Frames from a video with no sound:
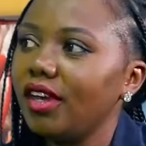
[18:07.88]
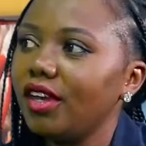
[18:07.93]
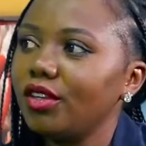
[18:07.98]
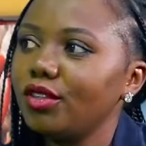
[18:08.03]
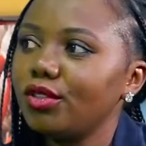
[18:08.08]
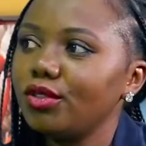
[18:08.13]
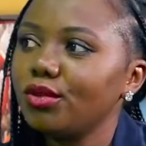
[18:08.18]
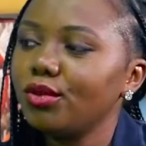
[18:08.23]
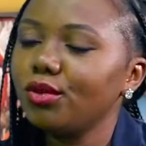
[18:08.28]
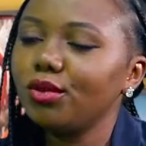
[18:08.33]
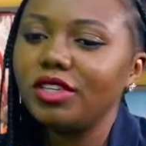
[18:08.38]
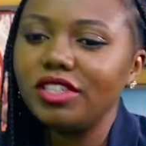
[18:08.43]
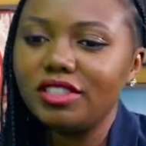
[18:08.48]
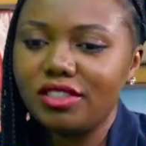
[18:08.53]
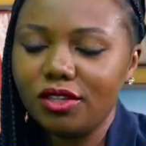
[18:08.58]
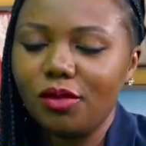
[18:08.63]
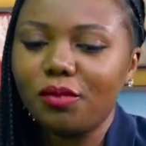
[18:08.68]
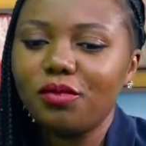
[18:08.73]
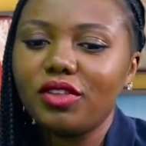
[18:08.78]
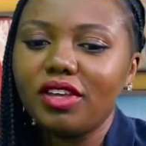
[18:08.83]
So it's
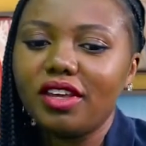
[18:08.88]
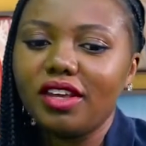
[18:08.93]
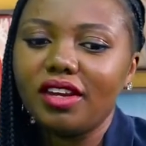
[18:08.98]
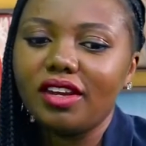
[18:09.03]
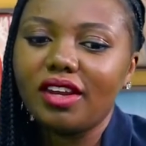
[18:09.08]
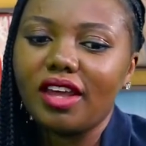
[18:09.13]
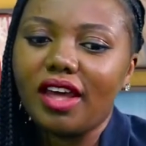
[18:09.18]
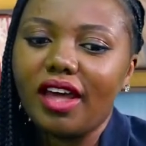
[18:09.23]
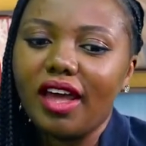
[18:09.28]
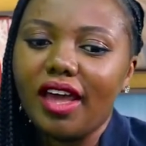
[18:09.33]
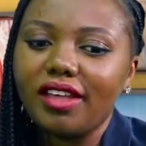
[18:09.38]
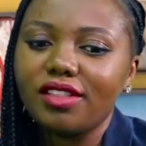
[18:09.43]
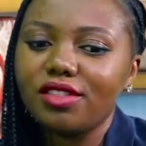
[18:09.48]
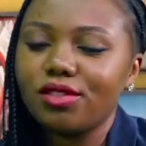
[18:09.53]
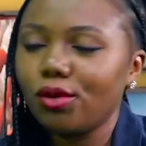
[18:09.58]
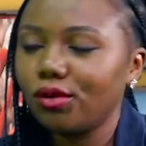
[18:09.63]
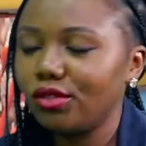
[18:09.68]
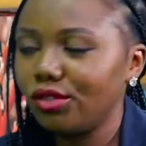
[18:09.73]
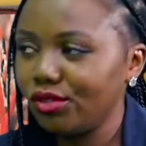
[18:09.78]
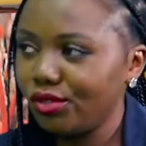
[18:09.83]
something that I
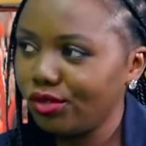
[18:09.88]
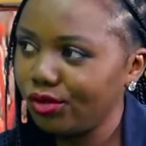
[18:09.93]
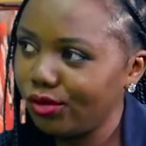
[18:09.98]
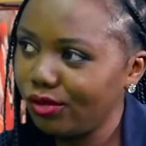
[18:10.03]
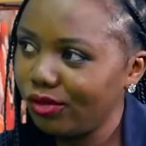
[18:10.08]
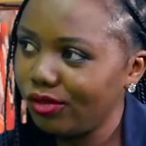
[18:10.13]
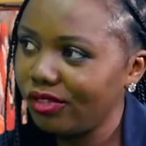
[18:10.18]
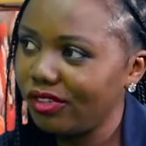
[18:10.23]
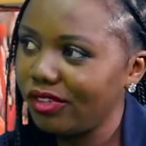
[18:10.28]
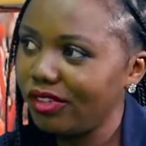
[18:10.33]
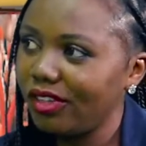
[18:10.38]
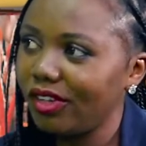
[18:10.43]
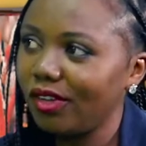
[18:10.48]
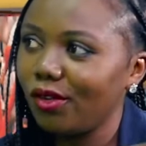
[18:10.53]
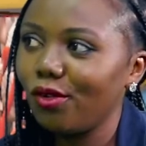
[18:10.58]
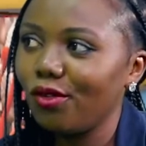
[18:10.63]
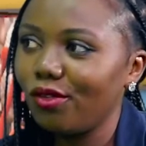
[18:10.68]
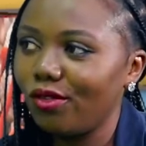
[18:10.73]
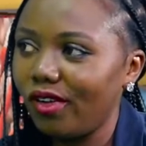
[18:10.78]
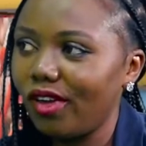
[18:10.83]
thought through.
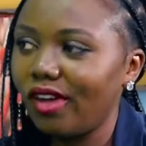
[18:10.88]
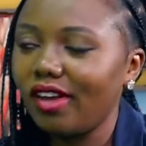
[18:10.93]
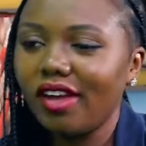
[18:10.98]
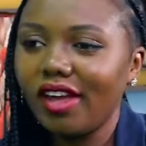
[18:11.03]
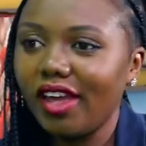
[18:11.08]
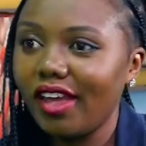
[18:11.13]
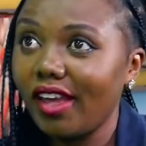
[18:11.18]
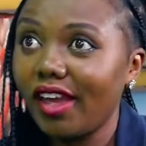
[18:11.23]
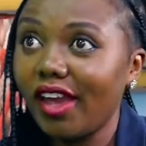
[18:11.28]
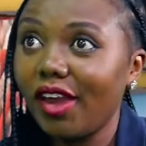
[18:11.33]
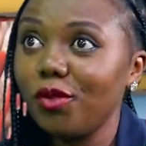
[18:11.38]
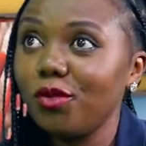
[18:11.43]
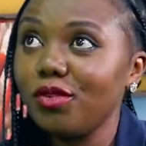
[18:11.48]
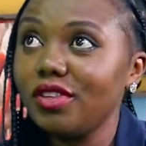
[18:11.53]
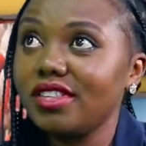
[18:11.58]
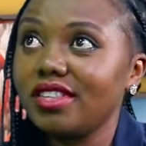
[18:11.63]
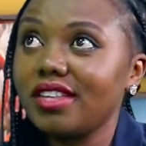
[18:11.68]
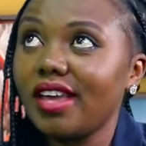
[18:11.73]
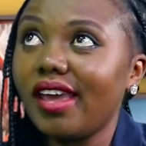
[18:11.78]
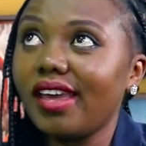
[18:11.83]
I
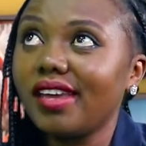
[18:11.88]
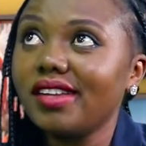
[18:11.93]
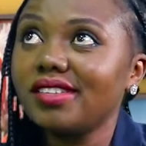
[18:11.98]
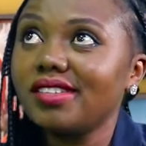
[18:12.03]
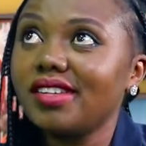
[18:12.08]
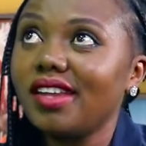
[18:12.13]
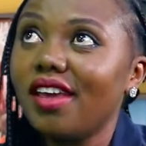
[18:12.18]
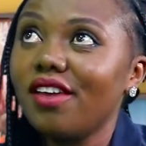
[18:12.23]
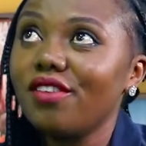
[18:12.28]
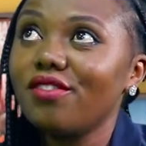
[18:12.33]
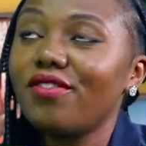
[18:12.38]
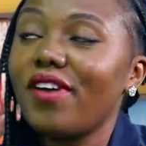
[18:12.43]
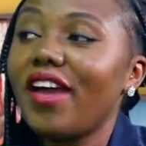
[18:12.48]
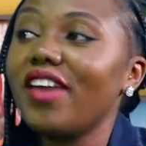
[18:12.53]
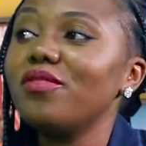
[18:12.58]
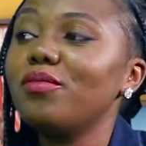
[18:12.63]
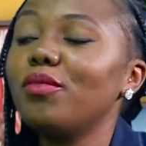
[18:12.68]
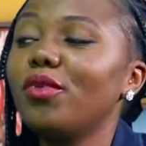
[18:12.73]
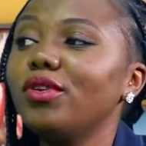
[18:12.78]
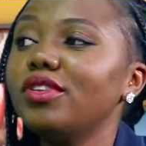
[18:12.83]
resigned
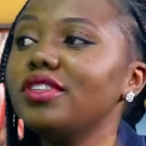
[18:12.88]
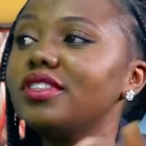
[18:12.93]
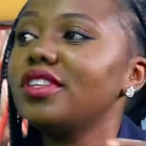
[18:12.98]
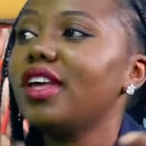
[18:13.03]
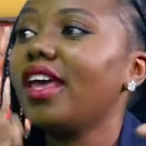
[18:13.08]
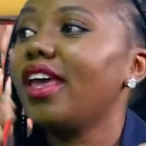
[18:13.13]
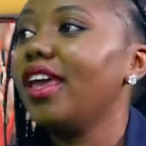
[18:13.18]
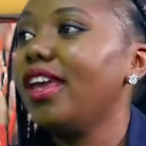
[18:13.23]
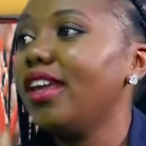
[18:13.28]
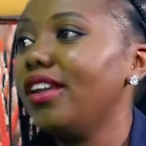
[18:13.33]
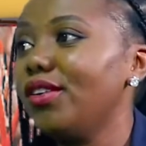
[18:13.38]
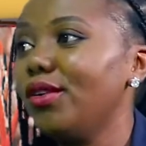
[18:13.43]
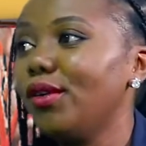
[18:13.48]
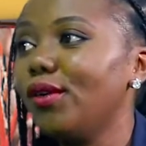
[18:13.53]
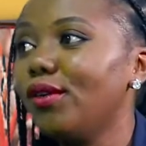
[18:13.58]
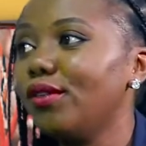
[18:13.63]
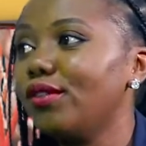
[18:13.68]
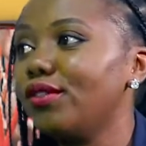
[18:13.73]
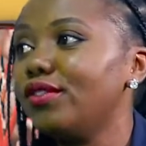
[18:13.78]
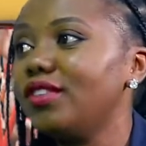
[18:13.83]
5 months ahead
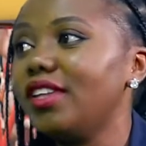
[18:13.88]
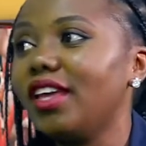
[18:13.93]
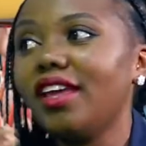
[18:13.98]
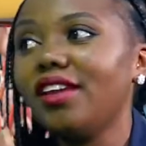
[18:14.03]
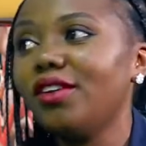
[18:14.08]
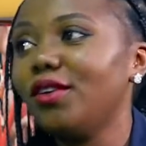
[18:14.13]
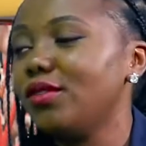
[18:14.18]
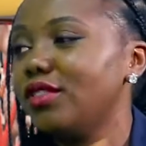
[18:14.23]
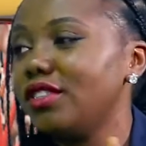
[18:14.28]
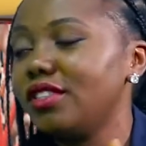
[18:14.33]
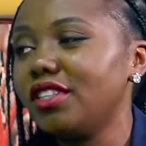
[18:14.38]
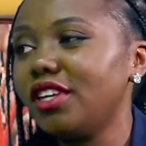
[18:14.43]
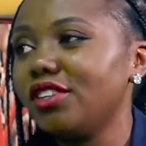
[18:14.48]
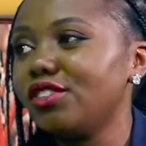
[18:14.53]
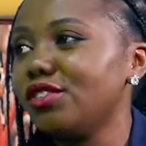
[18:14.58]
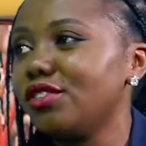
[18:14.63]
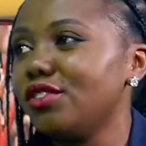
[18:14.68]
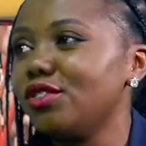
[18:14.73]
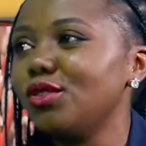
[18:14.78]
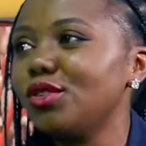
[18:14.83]
of the end of the
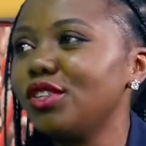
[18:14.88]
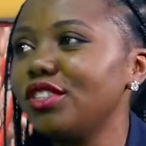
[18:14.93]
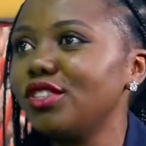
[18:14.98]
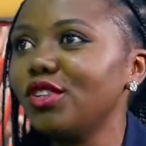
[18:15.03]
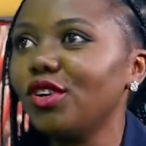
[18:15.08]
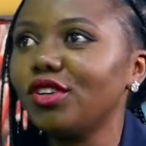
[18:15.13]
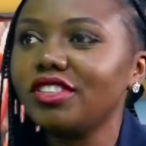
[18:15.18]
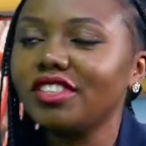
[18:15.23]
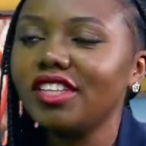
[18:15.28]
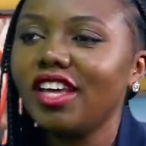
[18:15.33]
session. So it's not